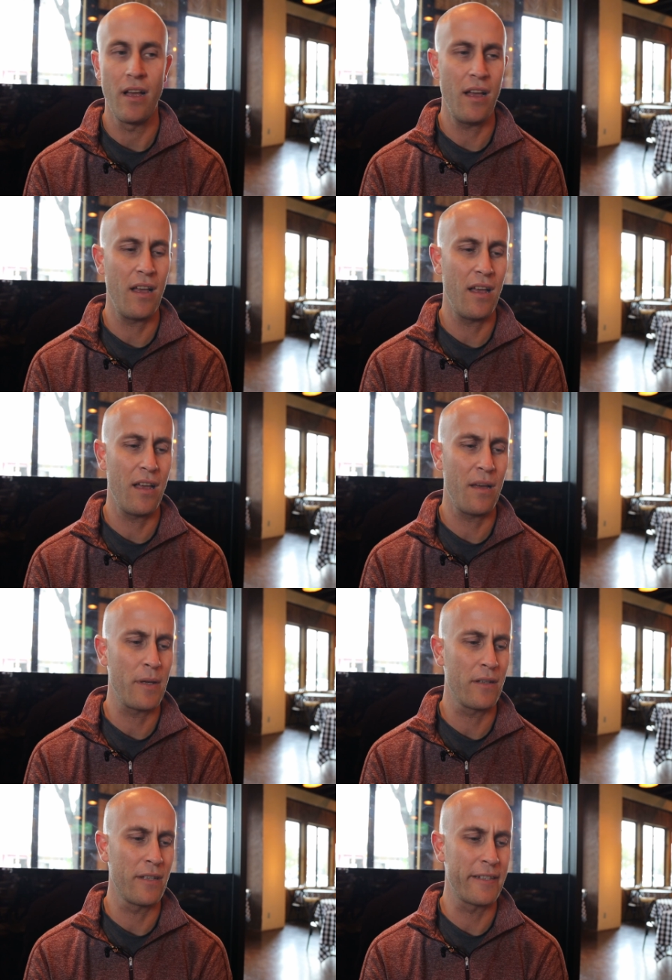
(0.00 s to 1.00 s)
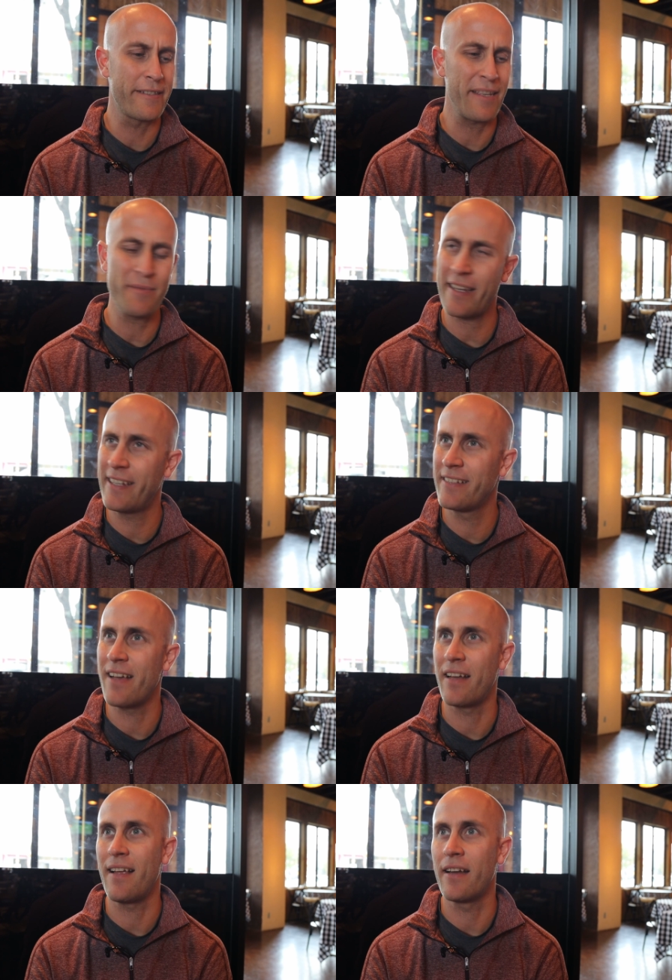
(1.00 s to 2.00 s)
Um, it seems like he's
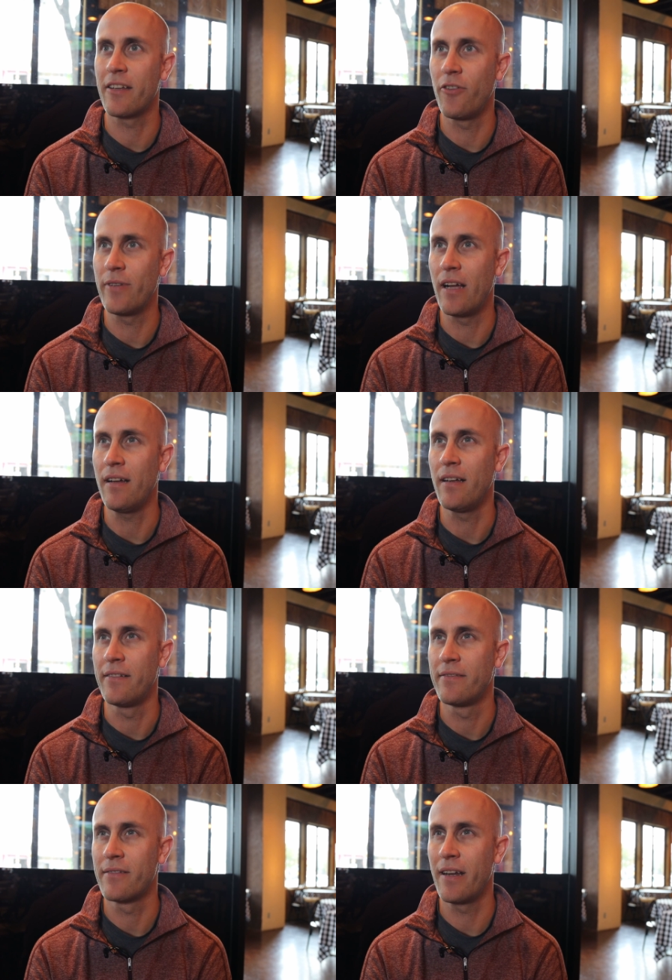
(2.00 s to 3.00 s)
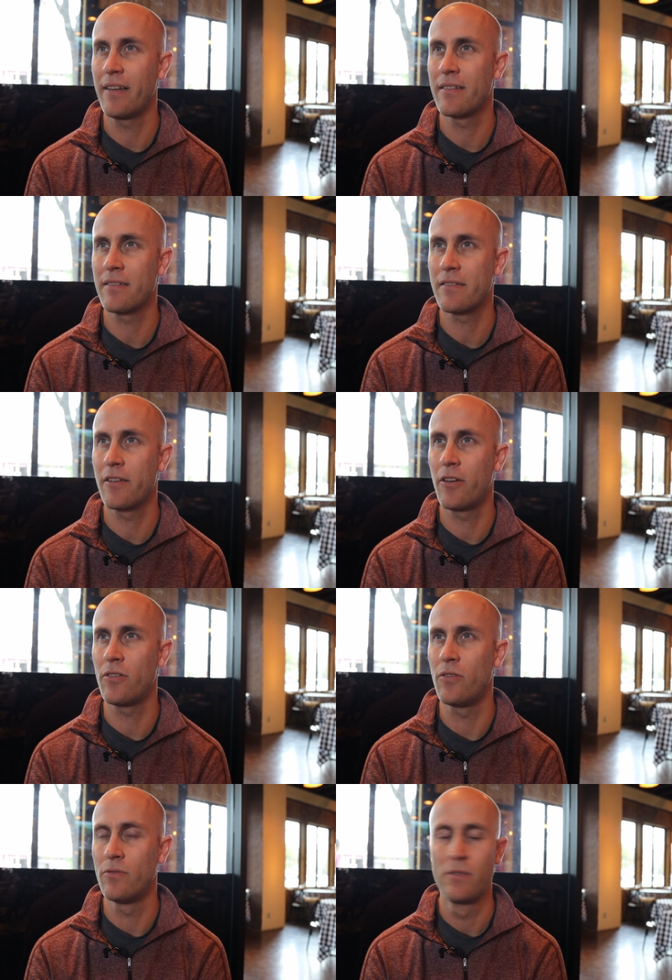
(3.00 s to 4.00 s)
got a lot going on, right?
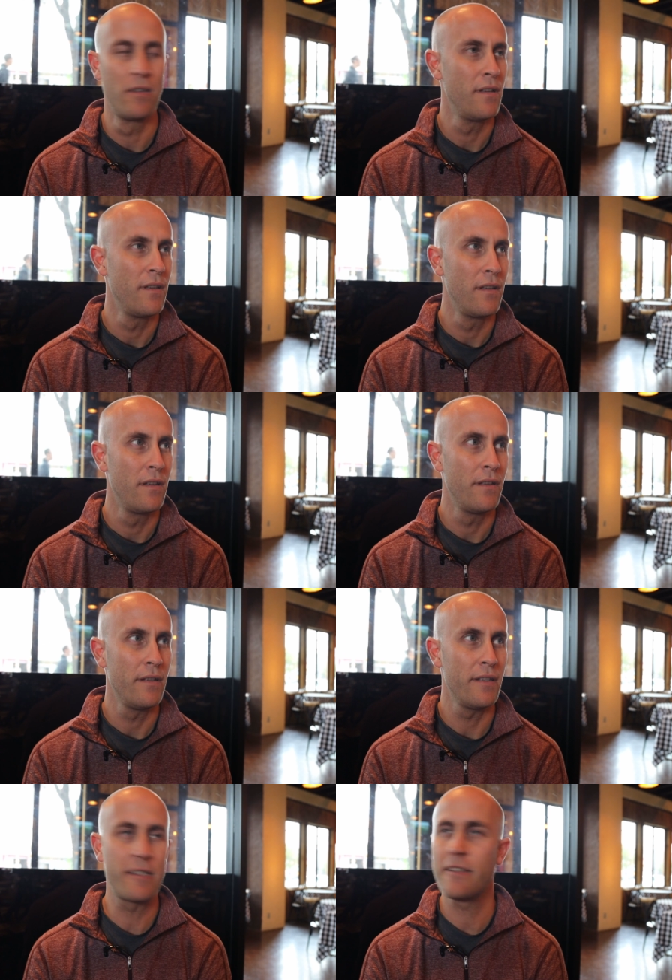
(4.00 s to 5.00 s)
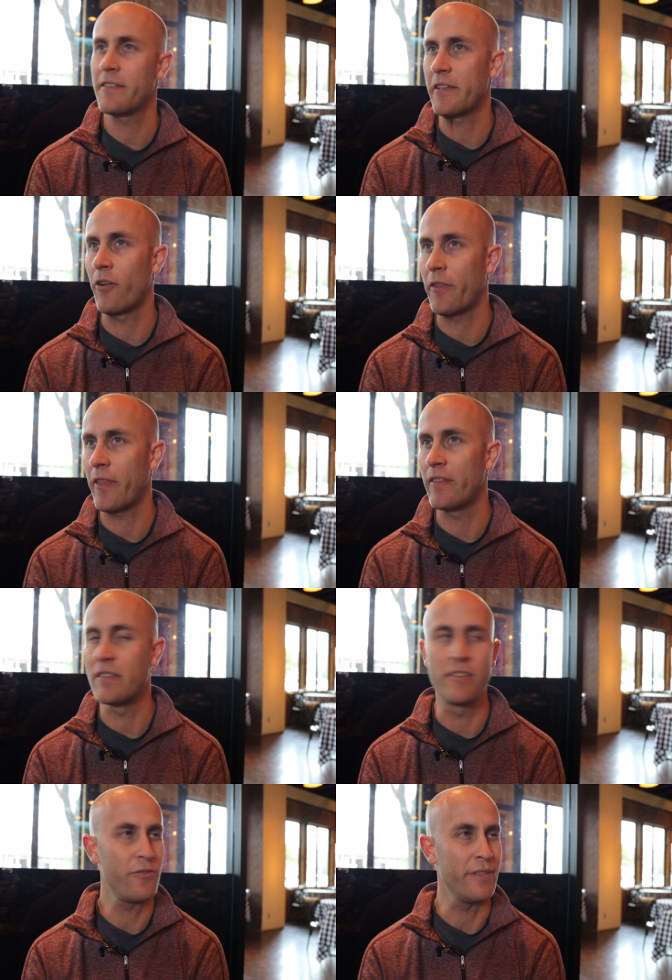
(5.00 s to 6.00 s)
So this isn't the only thing that
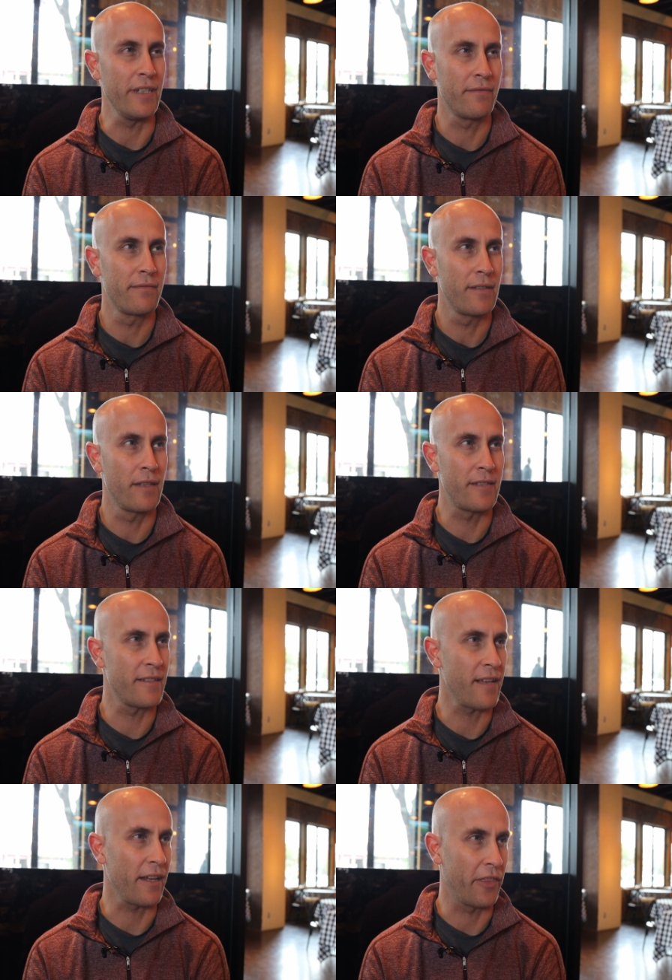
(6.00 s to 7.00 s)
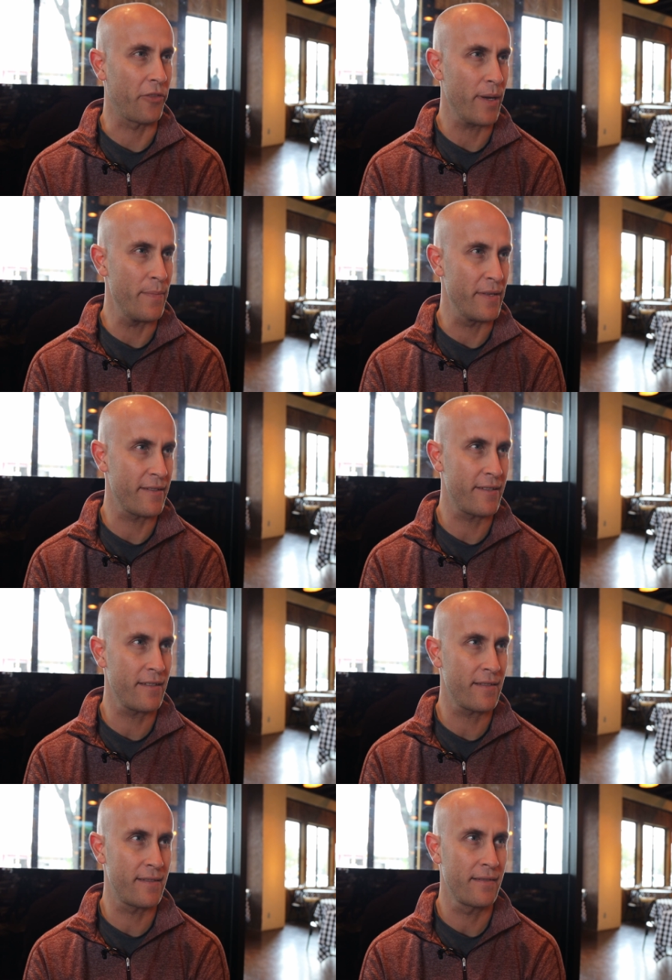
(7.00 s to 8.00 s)
he's doing. You say he's got like three
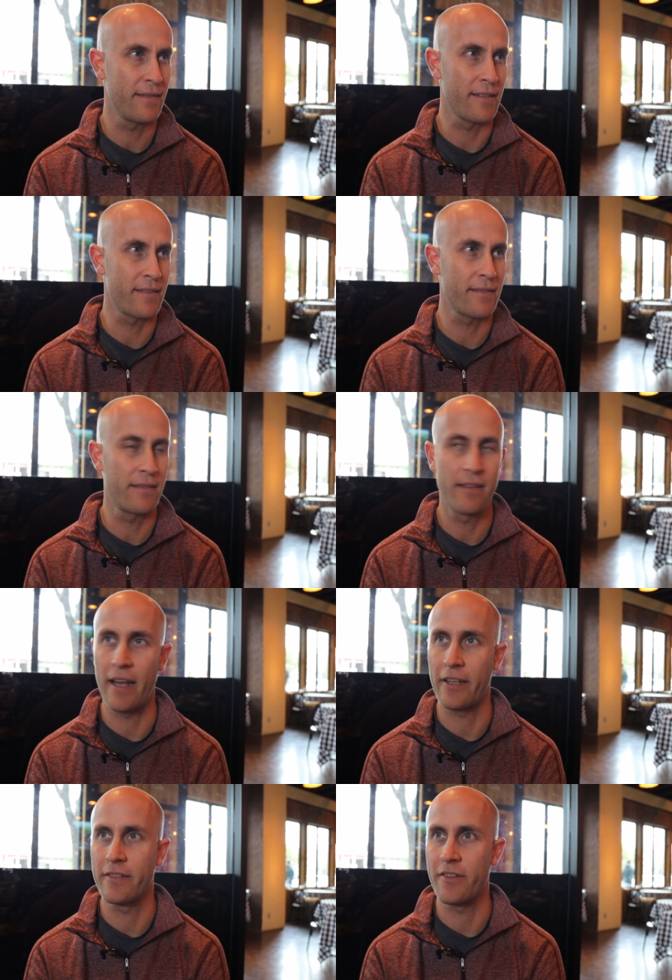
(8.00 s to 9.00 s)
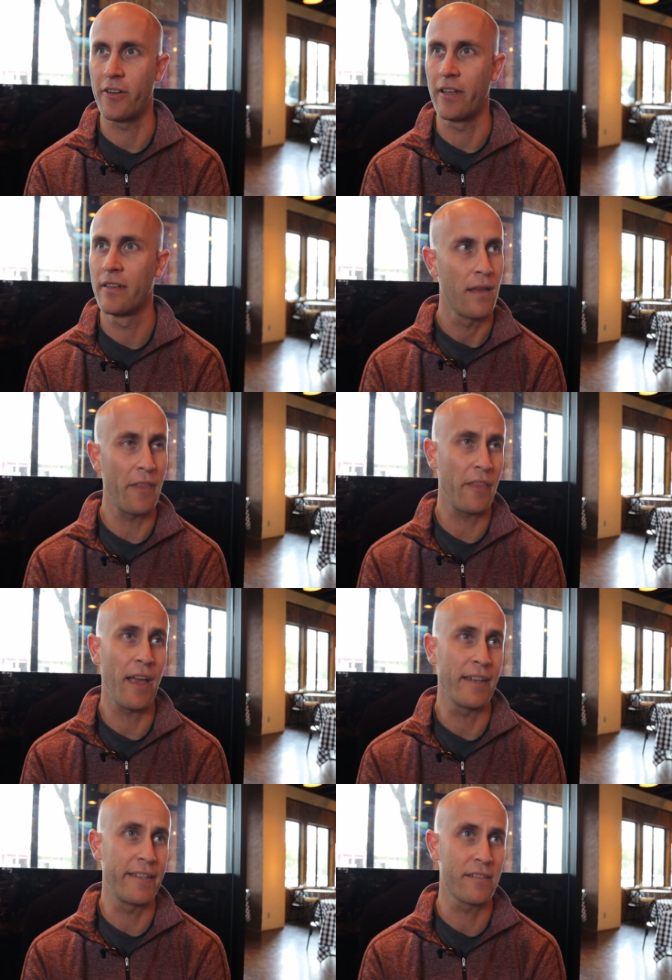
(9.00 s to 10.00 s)
businesses? That's kind of concerning. I think
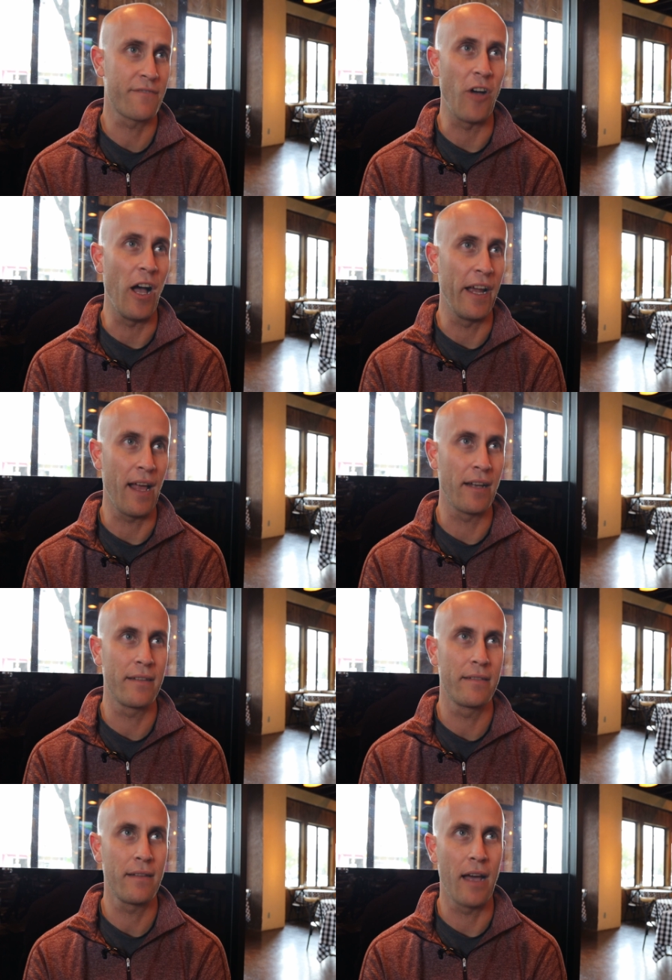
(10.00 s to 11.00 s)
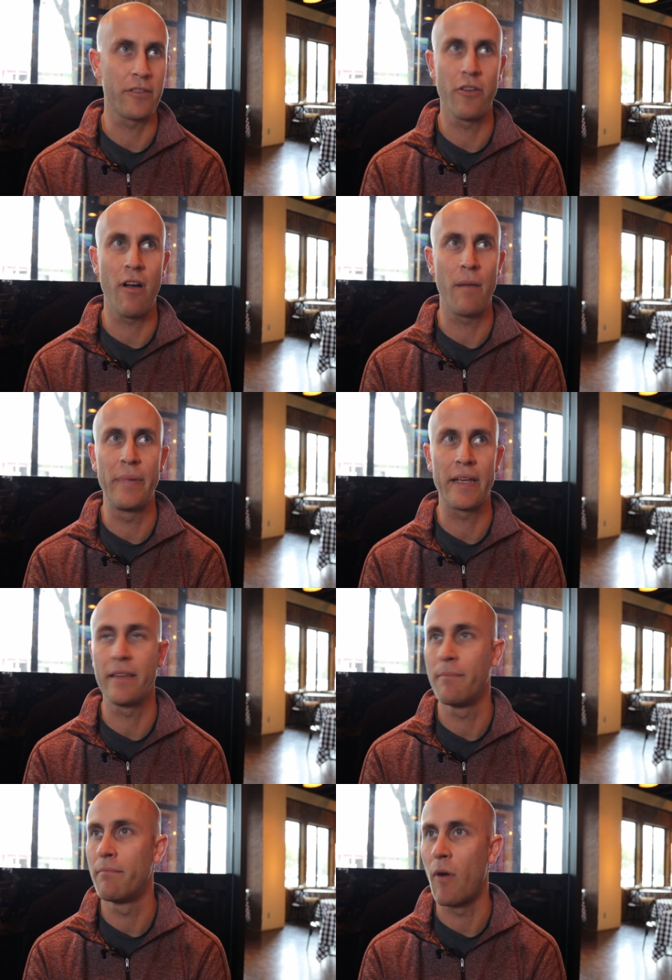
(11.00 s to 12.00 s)
the idea is fine. I, I don't know how big
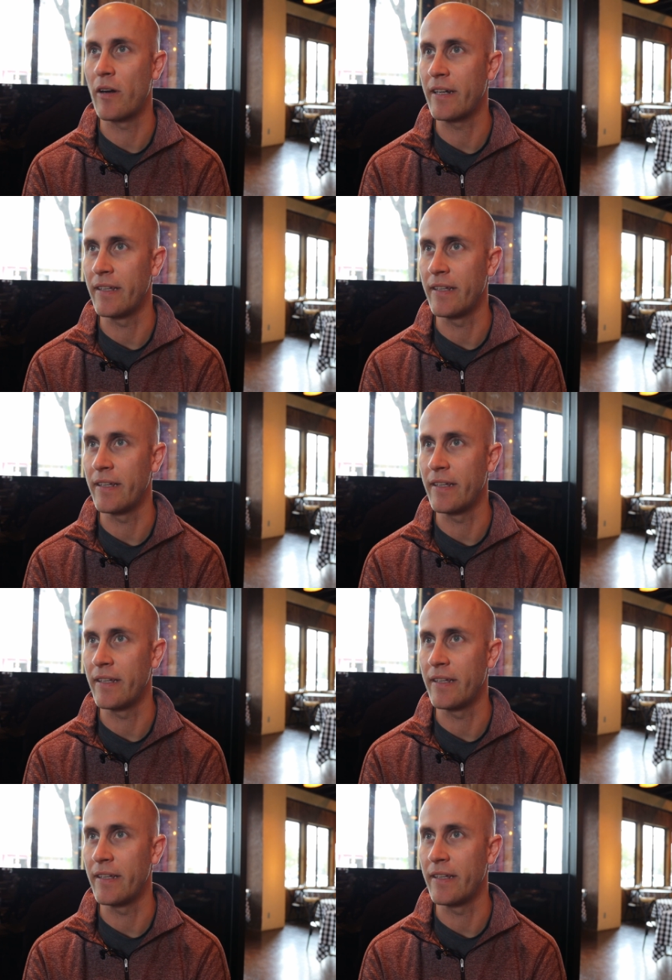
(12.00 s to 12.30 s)
the market